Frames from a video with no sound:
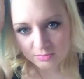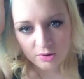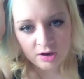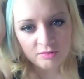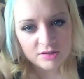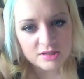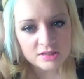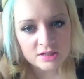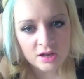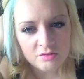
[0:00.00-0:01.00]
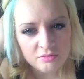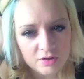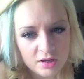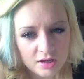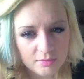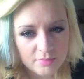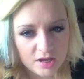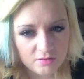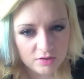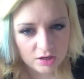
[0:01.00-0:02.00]
whatever since I've
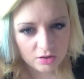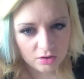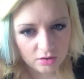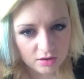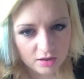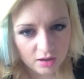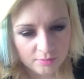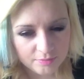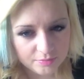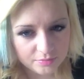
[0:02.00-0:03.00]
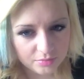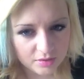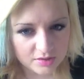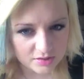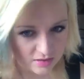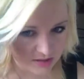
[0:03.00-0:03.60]
made a video. Um, so